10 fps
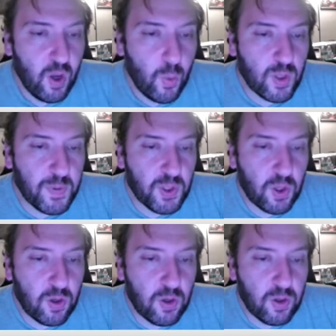Once per
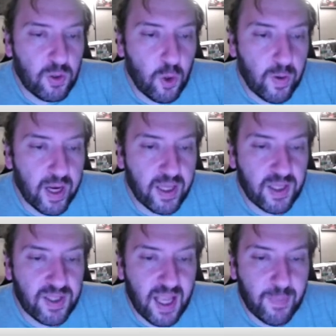turn during the
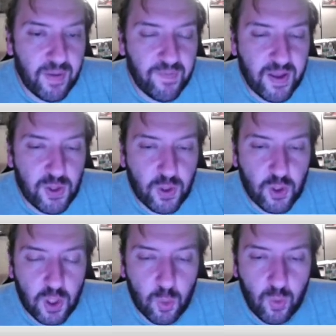standby phase, you can
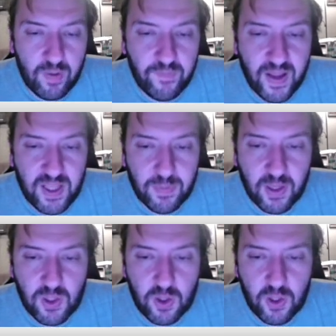target 1 face-up
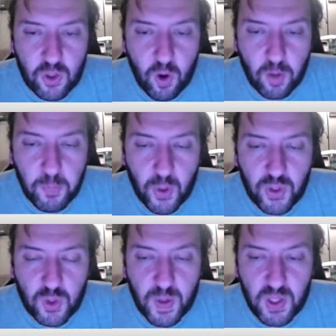monster. This card points to
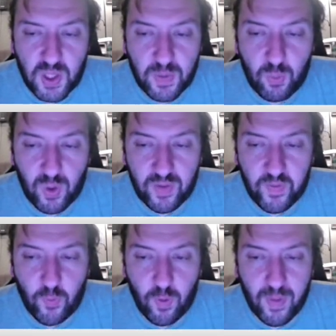special summon 1 level
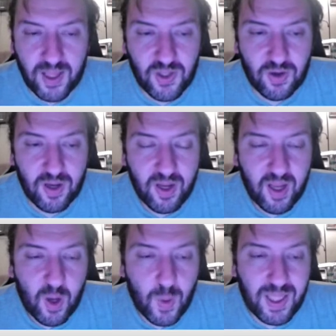4 monster
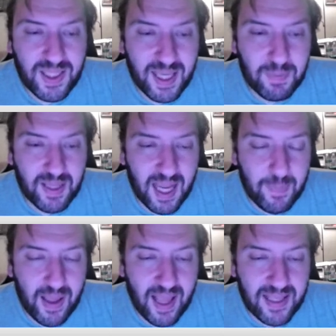with the same type
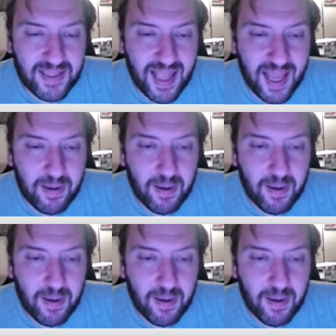as that